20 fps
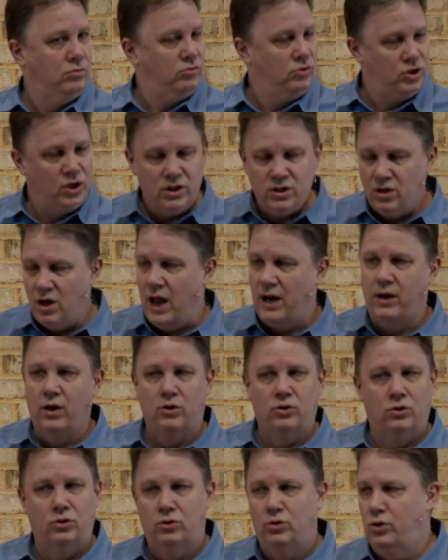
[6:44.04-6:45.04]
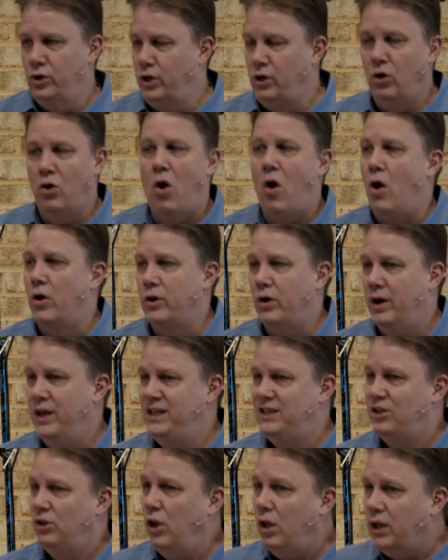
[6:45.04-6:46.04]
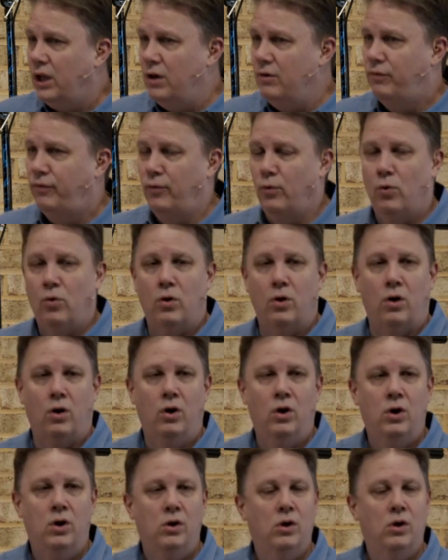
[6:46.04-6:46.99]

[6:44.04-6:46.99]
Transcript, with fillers: just like a good lawyer, he's looking for